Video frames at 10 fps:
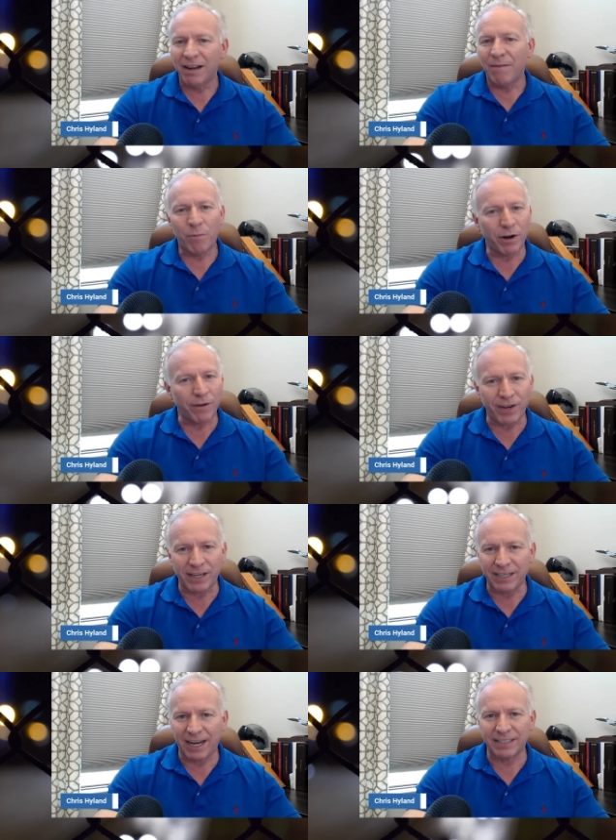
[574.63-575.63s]
What a
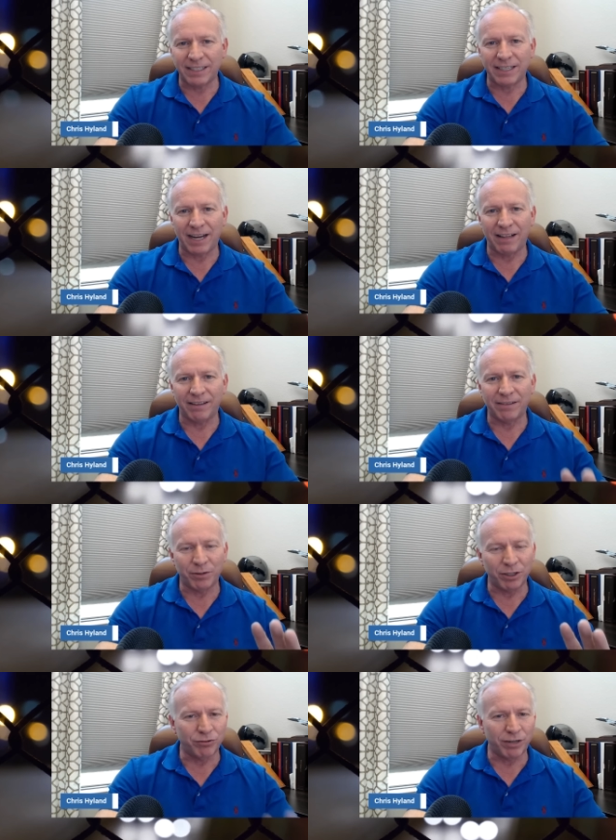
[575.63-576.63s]
fantastic talent.
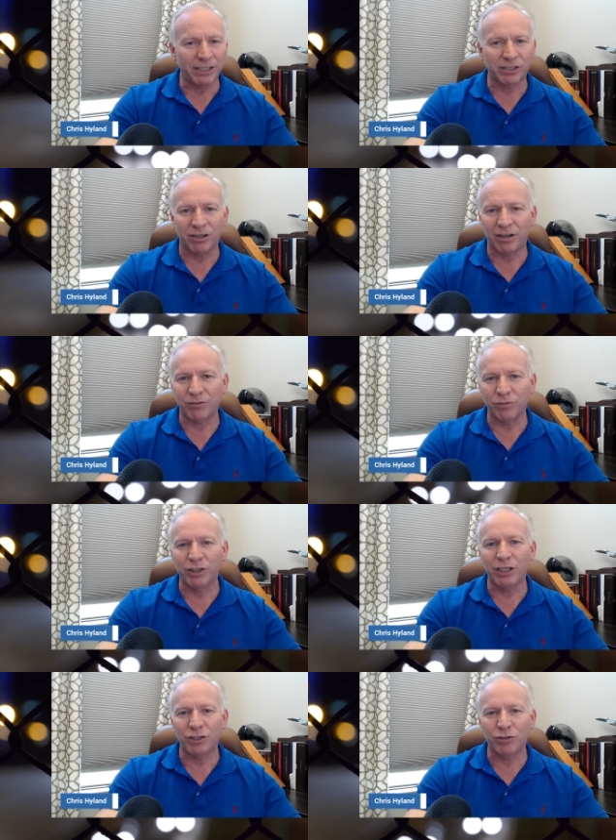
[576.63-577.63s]
What a great song.
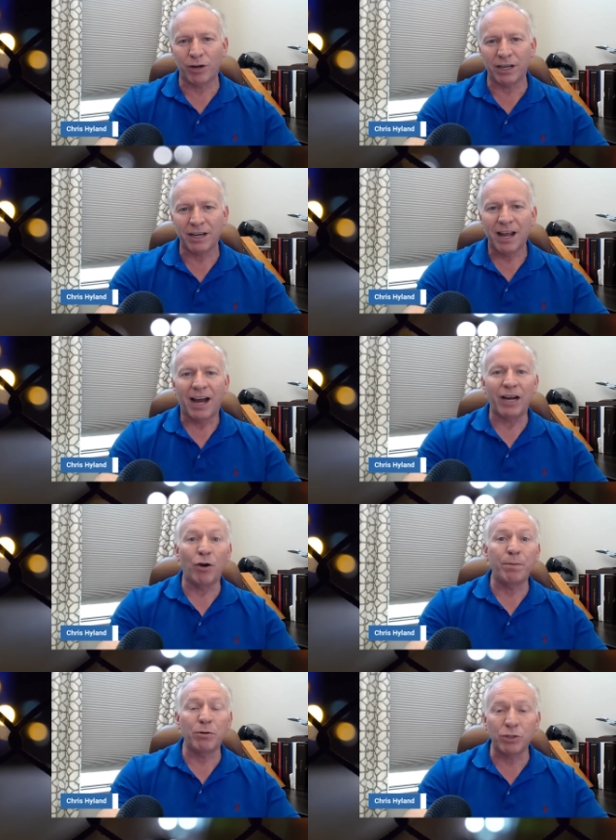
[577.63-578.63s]
Really enjoyed it. I
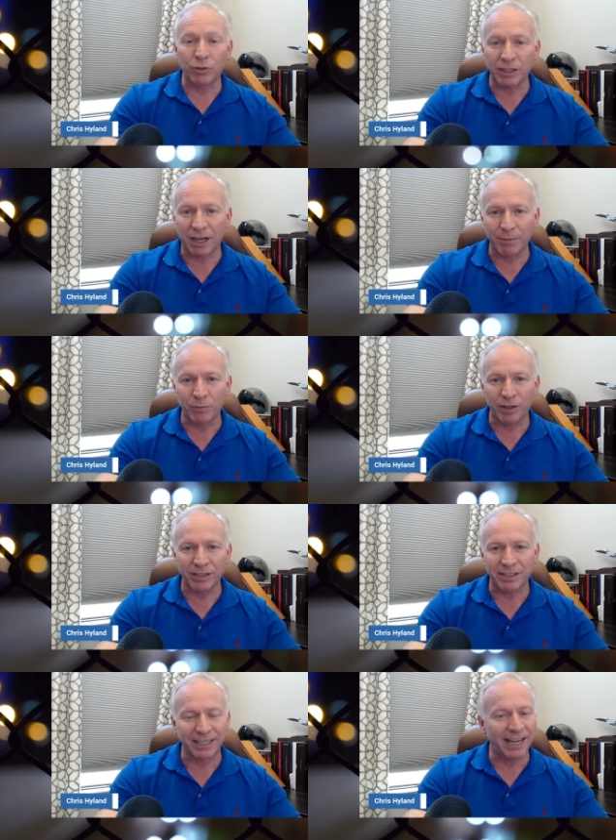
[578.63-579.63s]
hope you enjoyed coming with
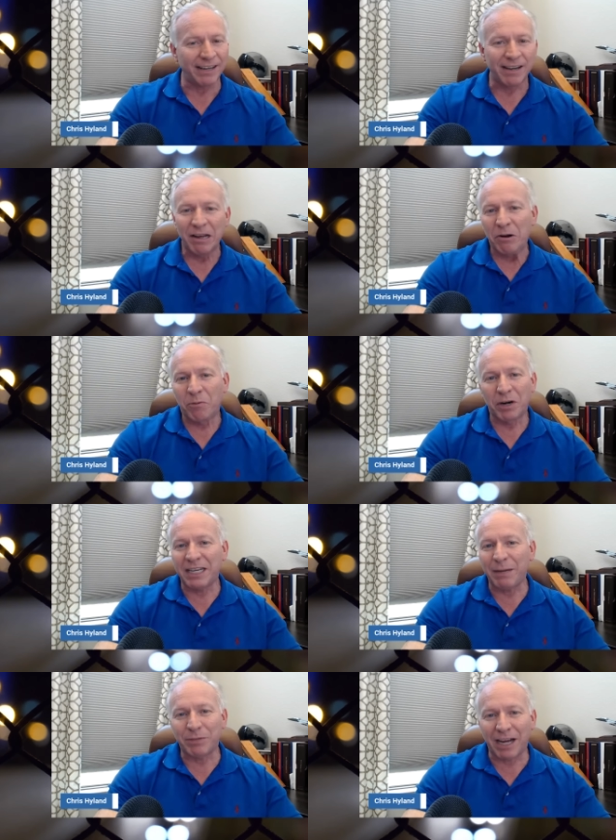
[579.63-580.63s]
us. Again, we're going to
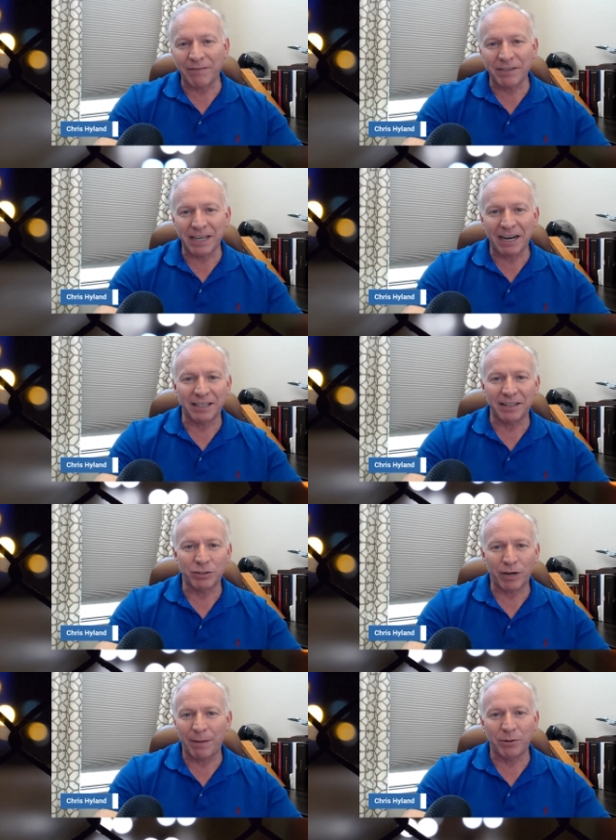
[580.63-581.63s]
keep diving down this
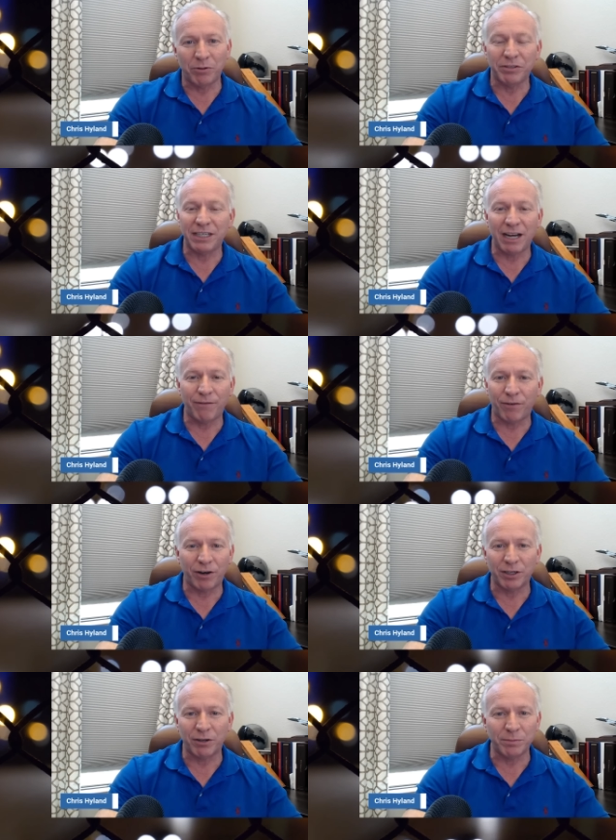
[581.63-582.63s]
rabbit hole and see how far
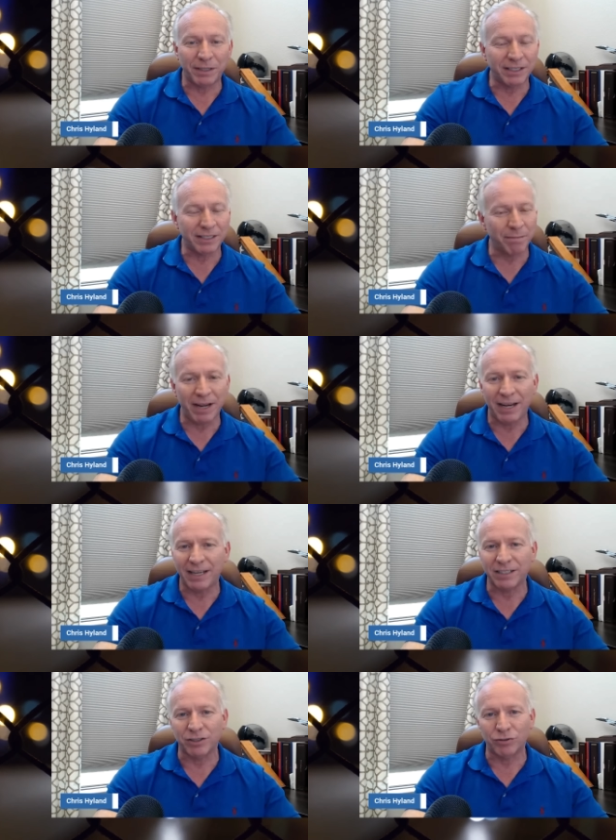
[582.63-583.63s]
it goes, because the man
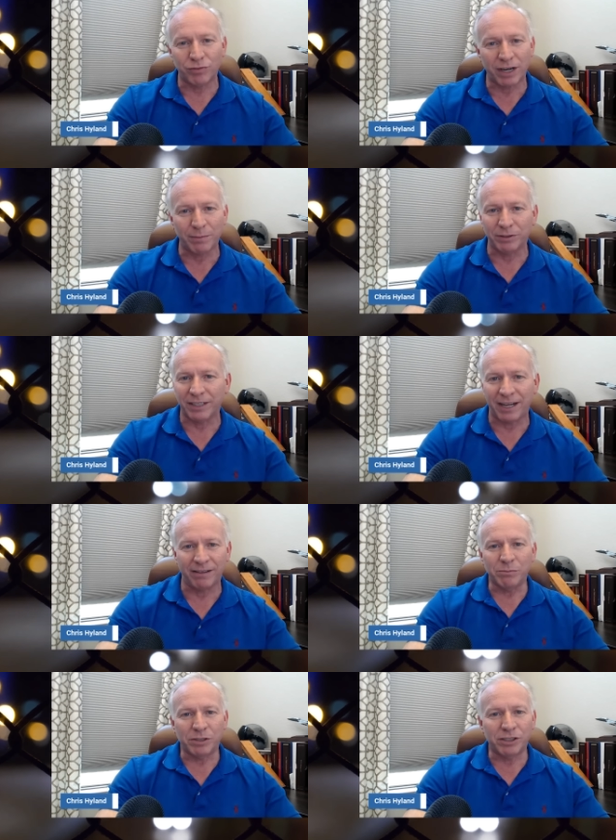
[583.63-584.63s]
has incredible
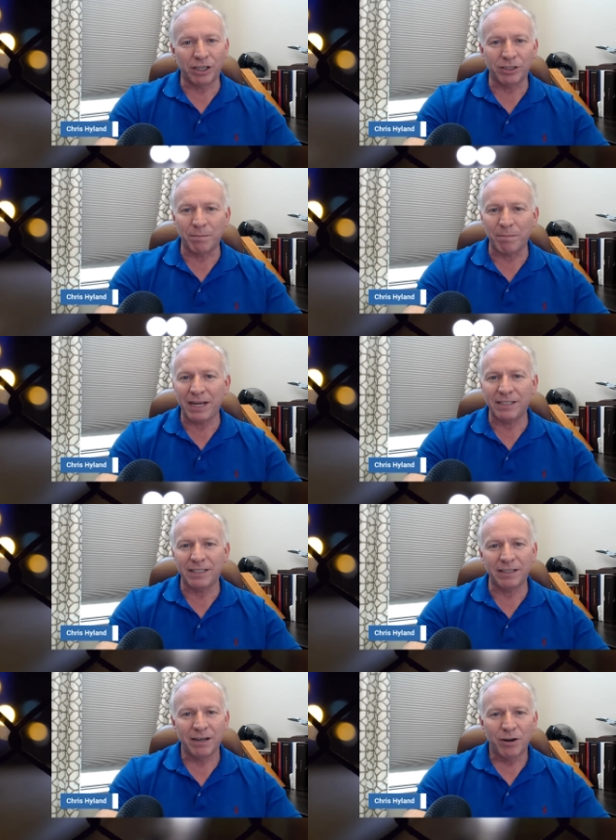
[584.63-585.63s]
talent, such
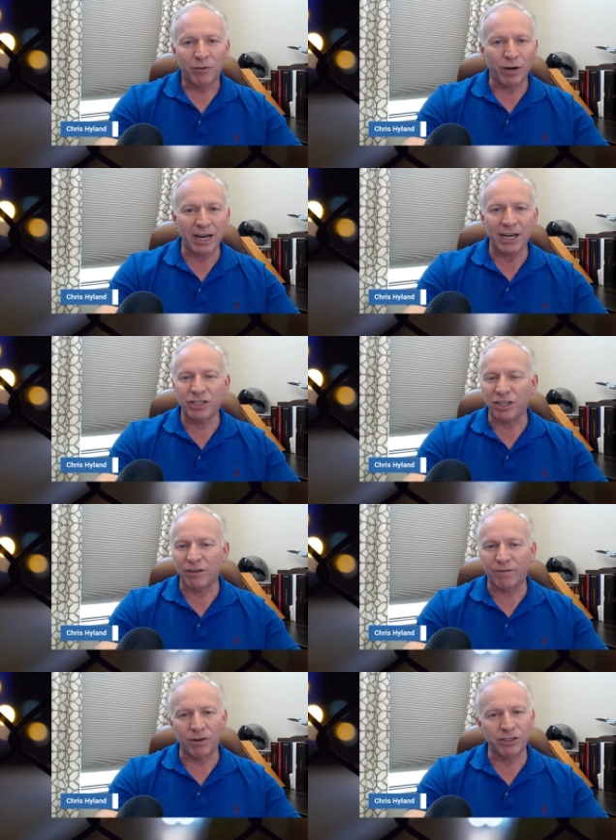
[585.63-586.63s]
amazing range and
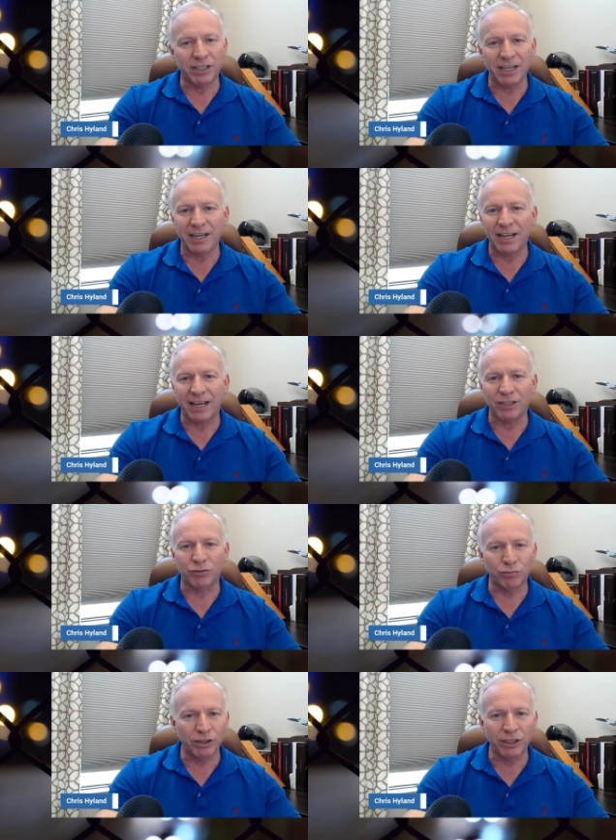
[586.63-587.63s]
diversity, and it's
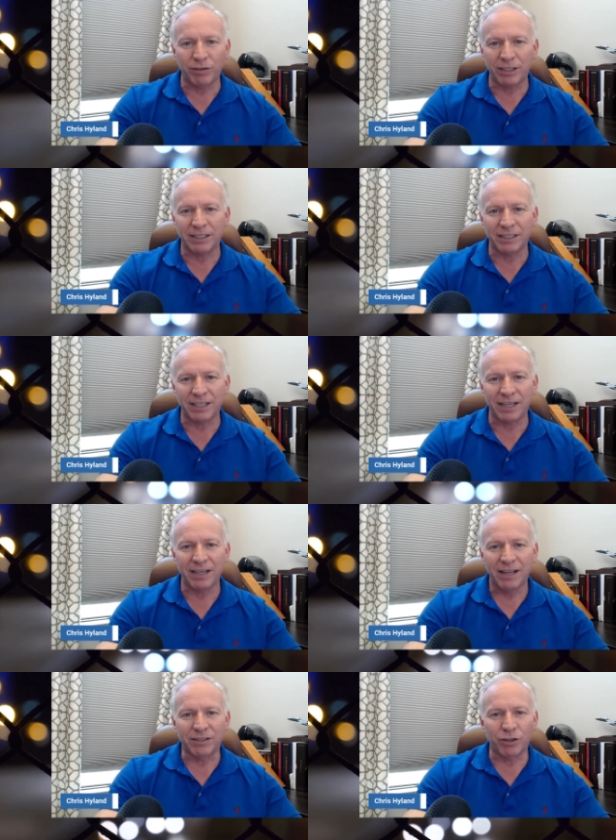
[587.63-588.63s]
really great to see.
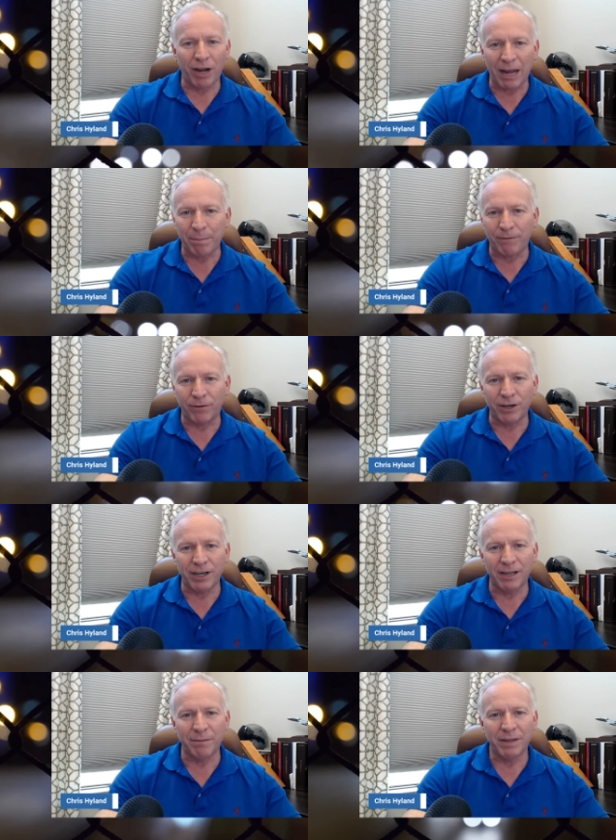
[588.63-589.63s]
So happy for
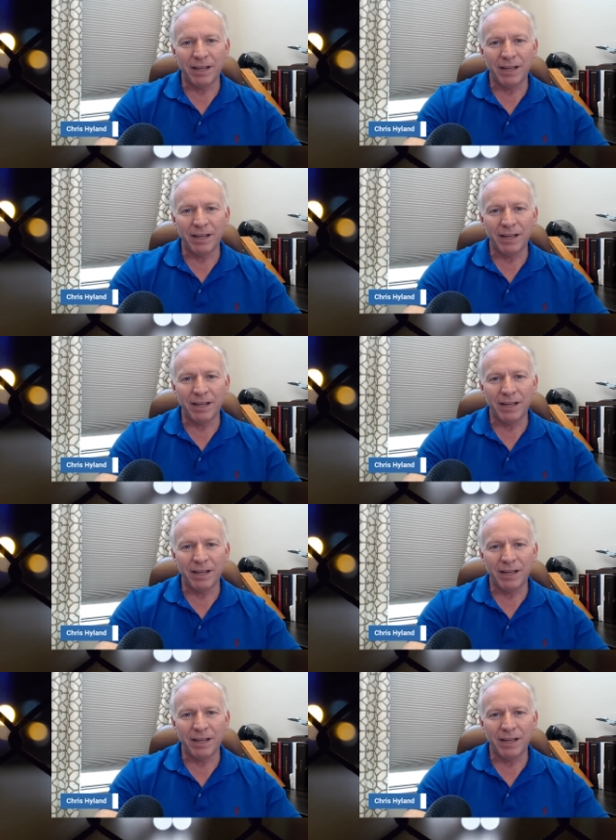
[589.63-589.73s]
him,